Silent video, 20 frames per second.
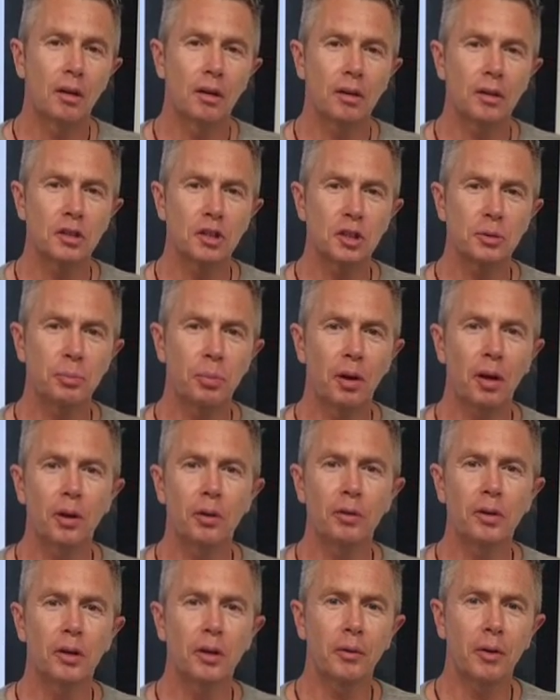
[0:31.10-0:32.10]

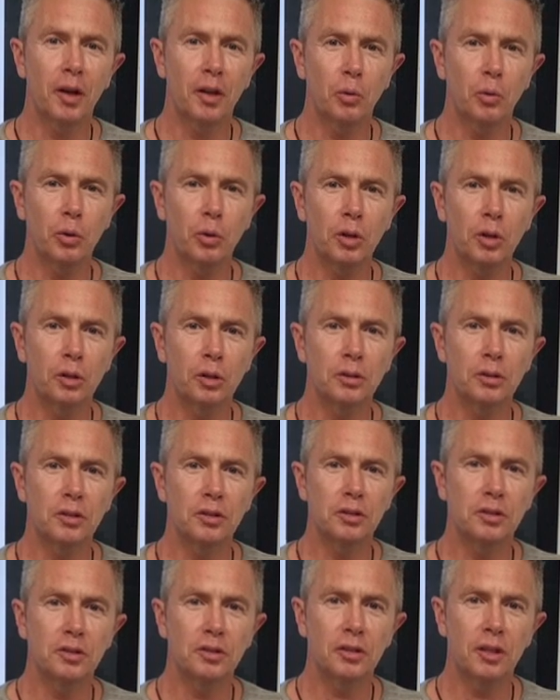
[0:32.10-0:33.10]
Exploding around the world,
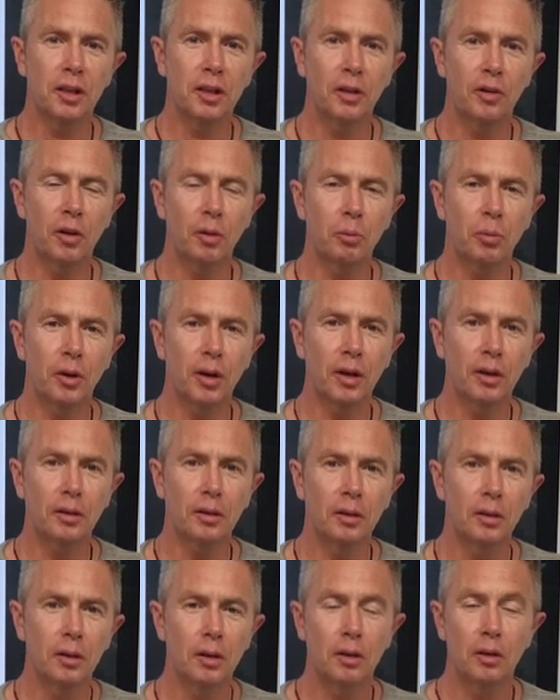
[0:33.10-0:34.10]
this Hero brand,
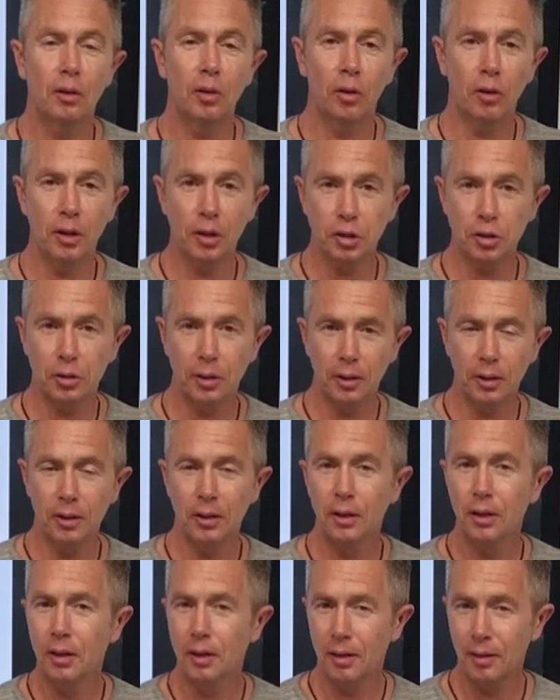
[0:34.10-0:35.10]
not literally.
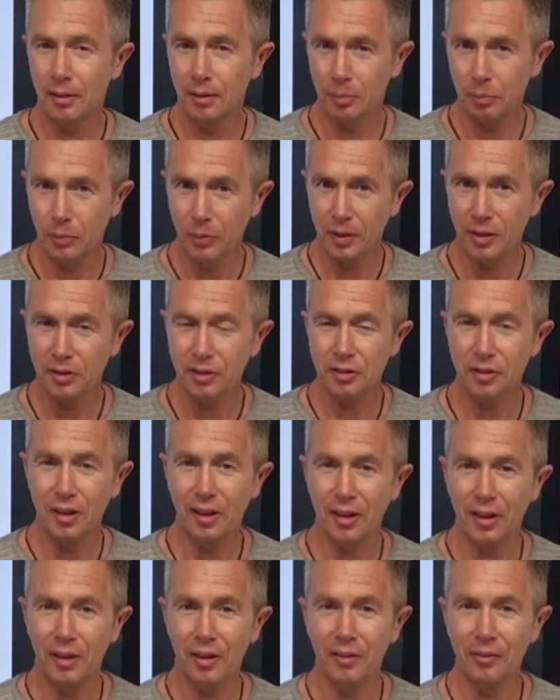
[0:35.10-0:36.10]
These
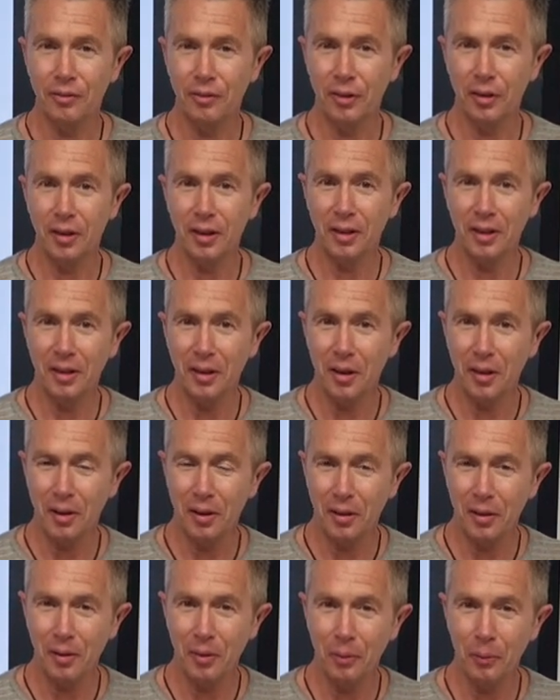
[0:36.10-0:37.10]
are very
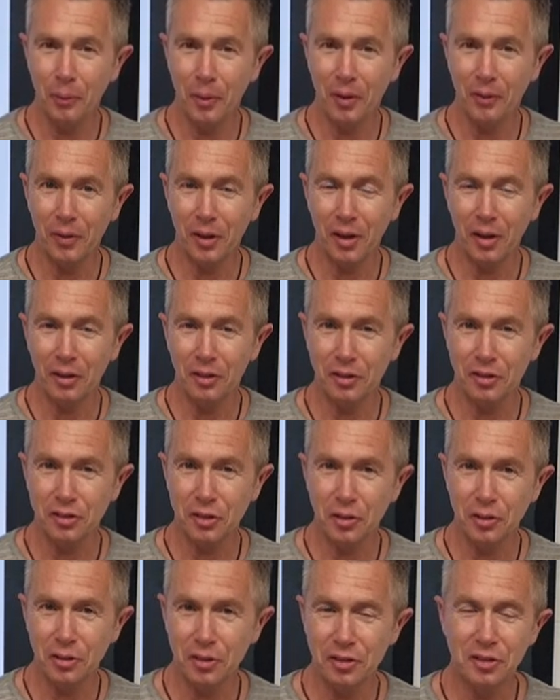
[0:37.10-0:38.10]
well regarded
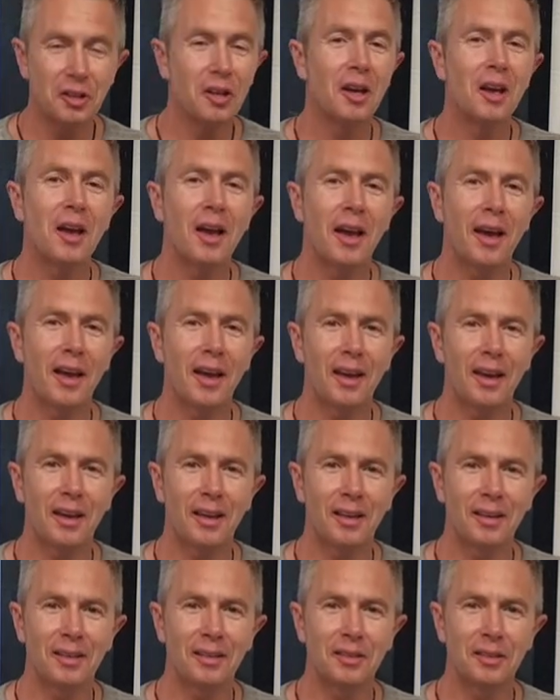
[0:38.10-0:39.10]
scooters
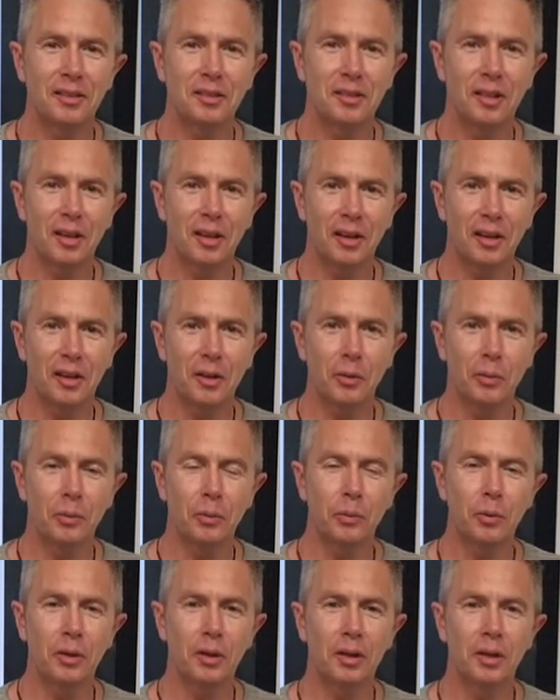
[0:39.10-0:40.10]
and they are
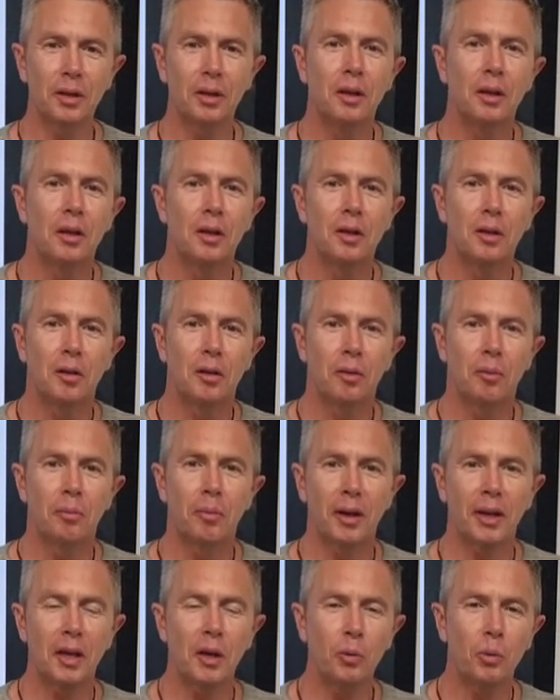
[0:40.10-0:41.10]
really
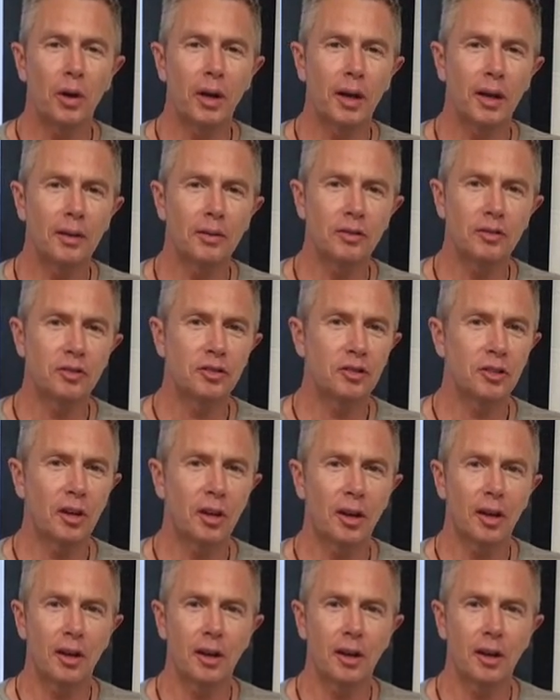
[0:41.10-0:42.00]
making waves